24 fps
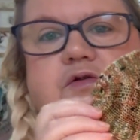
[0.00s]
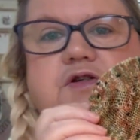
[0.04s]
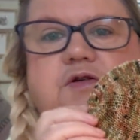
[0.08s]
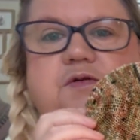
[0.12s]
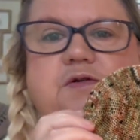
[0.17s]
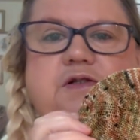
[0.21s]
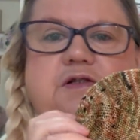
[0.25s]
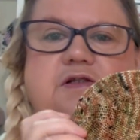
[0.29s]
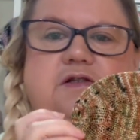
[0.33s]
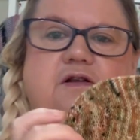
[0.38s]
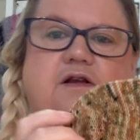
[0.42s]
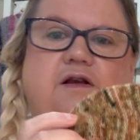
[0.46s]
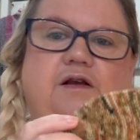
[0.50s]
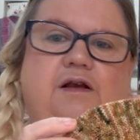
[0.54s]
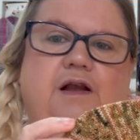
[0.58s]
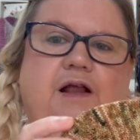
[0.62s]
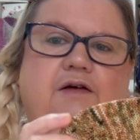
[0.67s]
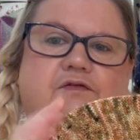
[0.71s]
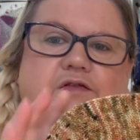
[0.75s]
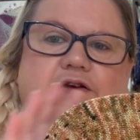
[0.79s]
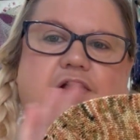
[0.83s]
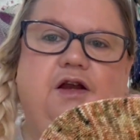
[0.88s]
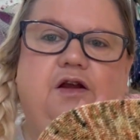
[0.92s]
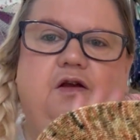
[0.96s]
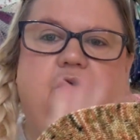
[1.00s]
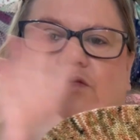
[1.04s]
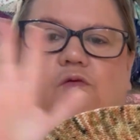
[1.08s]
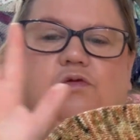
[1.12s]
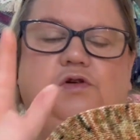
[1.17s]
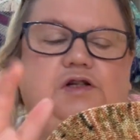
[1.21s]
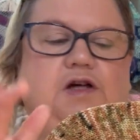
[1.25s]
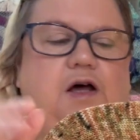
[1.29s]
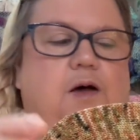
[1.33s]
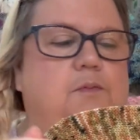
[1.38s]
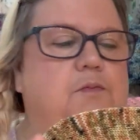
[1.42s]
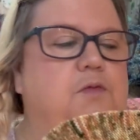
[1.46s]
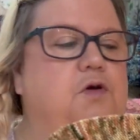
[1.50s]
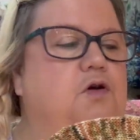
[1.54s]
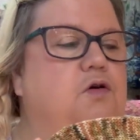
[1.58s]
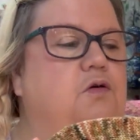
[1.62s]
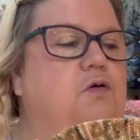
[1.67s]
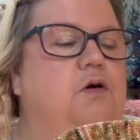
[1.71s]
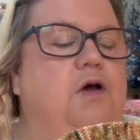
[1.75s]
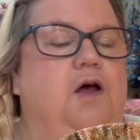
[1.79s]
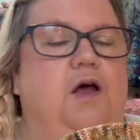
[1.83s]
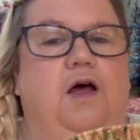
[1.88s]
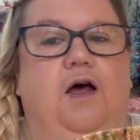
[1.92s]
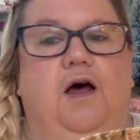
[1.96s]
it was lovely and
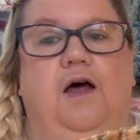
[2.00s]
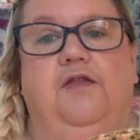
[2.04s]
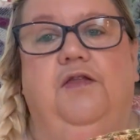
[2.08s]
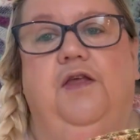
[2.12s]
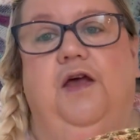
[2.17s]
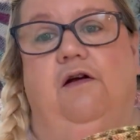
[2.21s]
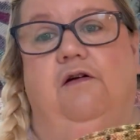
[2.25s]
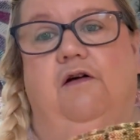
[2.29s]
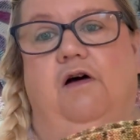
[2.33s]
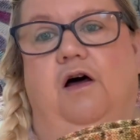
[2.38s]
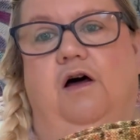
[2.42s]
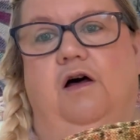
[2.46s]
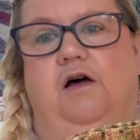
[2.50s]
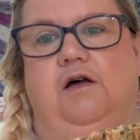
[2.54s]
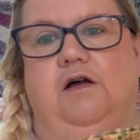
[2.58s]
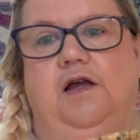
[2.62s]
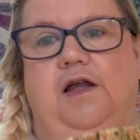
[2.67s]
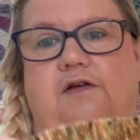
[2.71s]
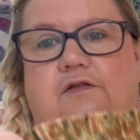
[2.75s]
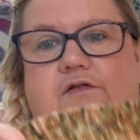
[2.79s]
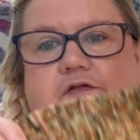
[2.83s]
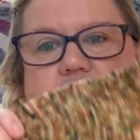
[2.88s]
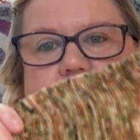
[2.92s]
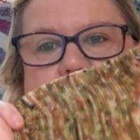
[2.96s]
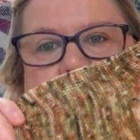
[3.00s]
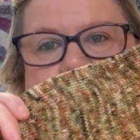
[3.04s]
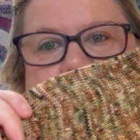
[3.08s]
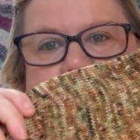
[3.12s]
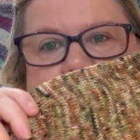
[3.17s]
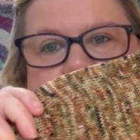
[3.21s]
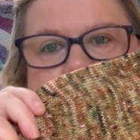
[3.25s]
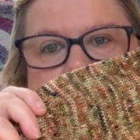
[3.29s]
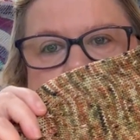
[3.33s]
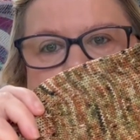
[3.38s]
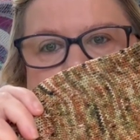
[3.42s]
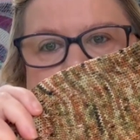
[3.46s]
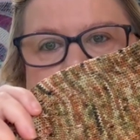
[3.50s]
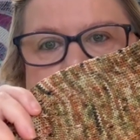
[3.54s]
autumnal. There are in fact 2 of